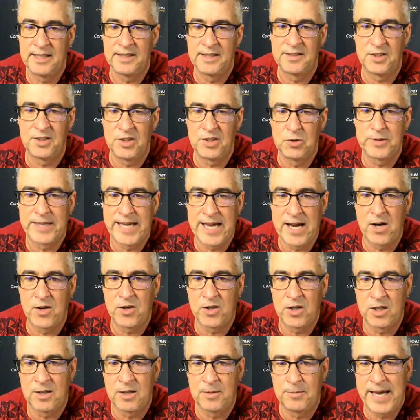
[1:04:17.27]
It's a new
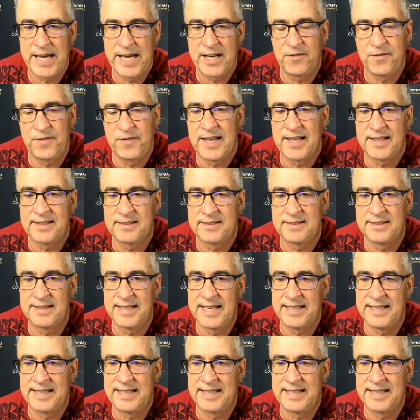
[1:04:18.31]
counter manifest,